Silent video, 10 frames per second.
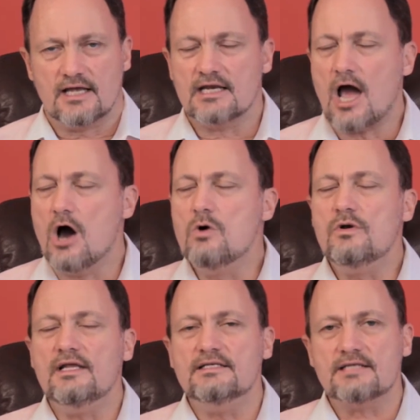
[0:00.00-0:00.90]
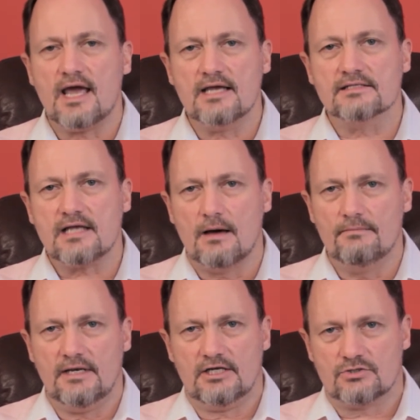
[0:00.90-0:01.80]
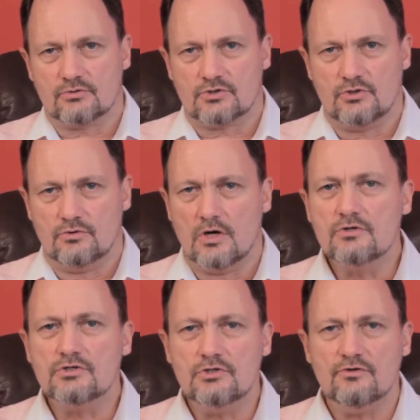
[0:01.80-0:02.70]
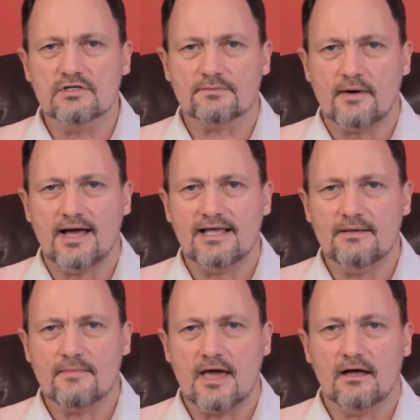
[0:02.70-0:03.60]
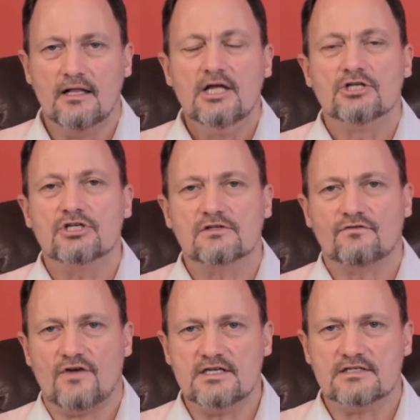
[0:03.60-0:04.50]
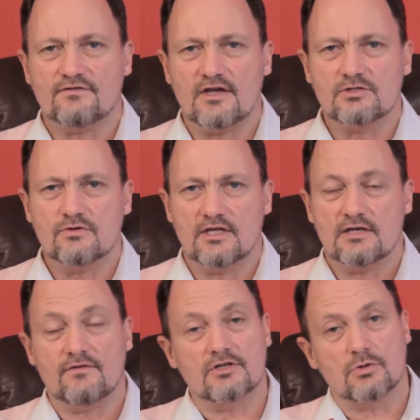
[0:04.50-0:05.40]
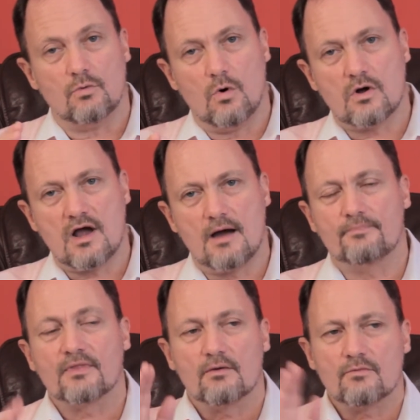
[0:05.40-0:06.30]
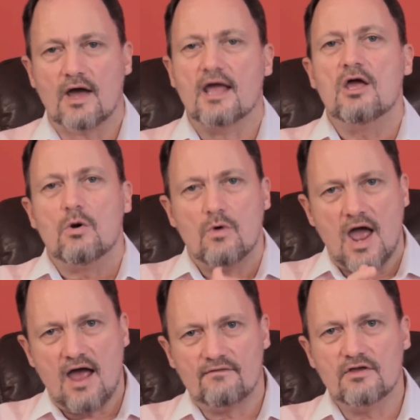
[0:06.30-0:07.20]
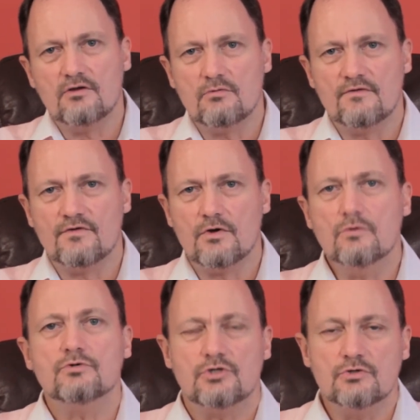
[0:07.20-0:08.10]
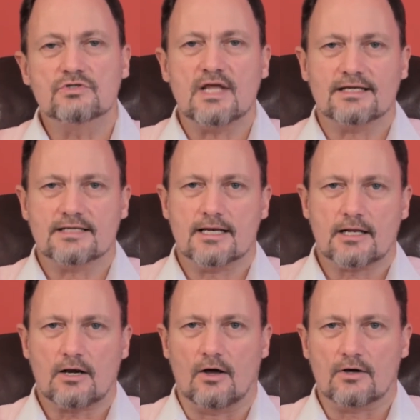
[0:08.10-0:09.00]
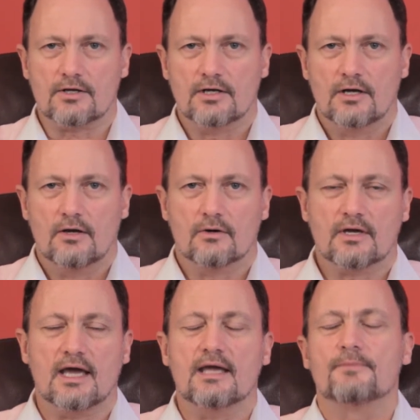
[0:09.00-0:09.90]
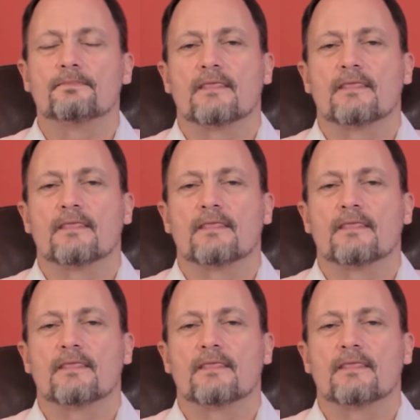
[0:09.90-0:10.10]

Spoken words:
It only takes a minute or two. Don't do this by email. Just face-to-face with the individual. Walk up, right, we're having your review Tuesday at 10 o'clock. Okay?